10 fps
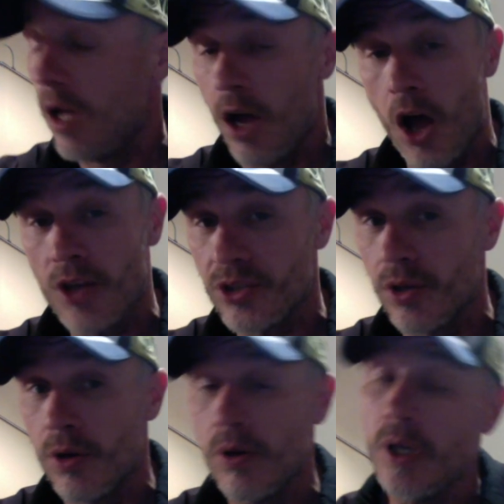
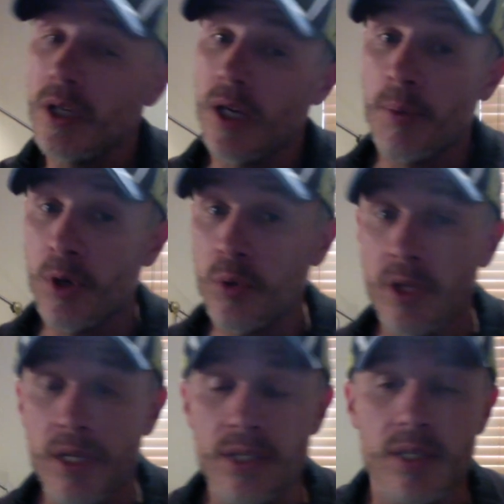Also, I'm going to
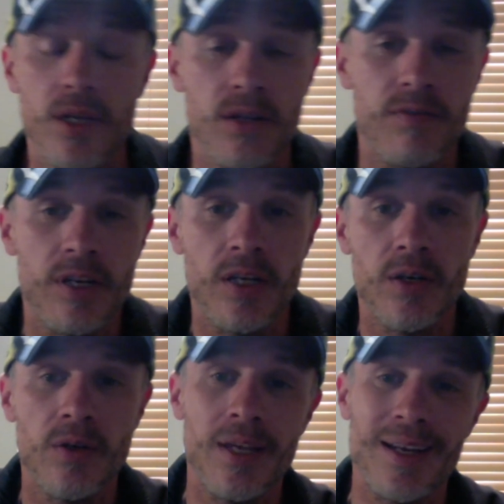release another
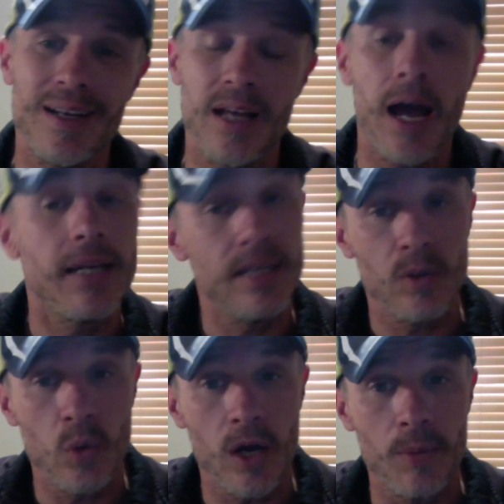video that I
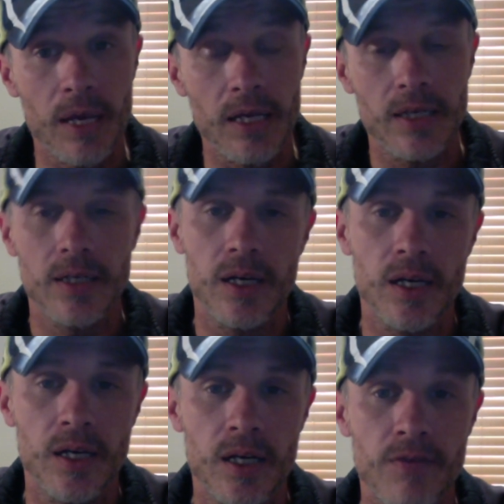didn't want to make.
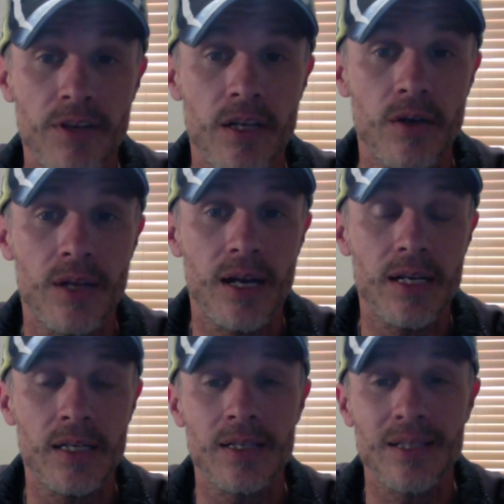A video that I
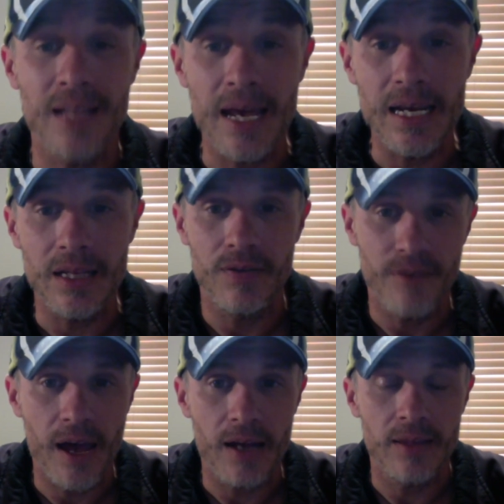didn't like the
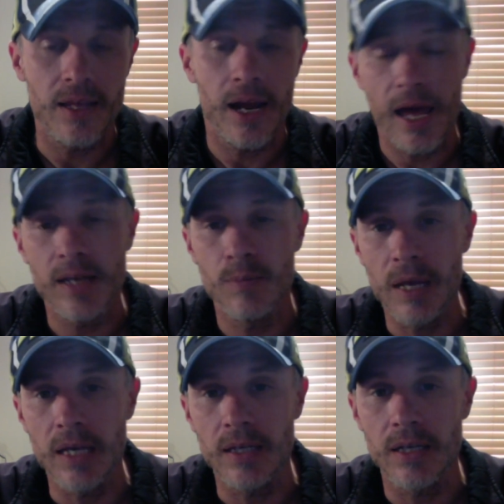fact that I had to
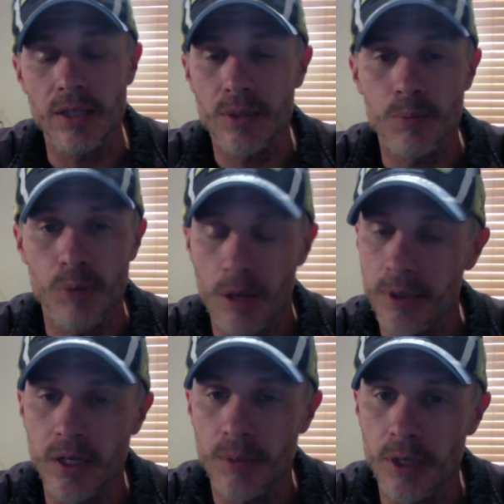make, and it's
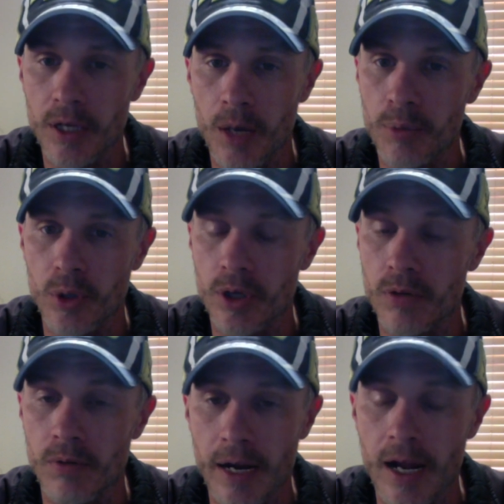probably going to be uploaded
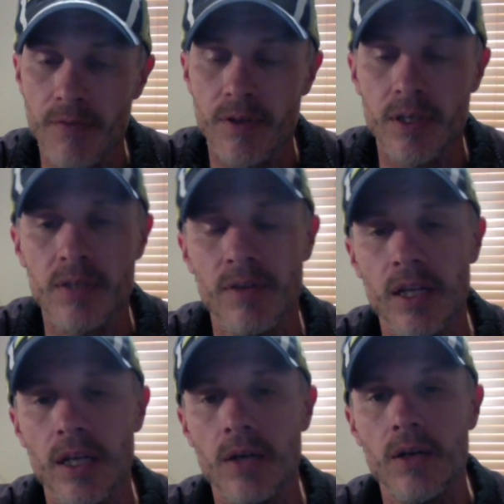right after this
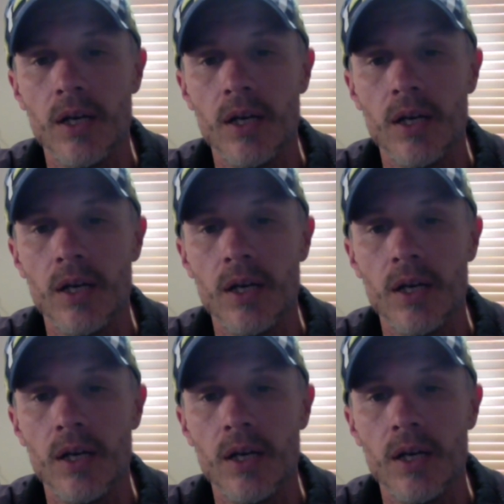video.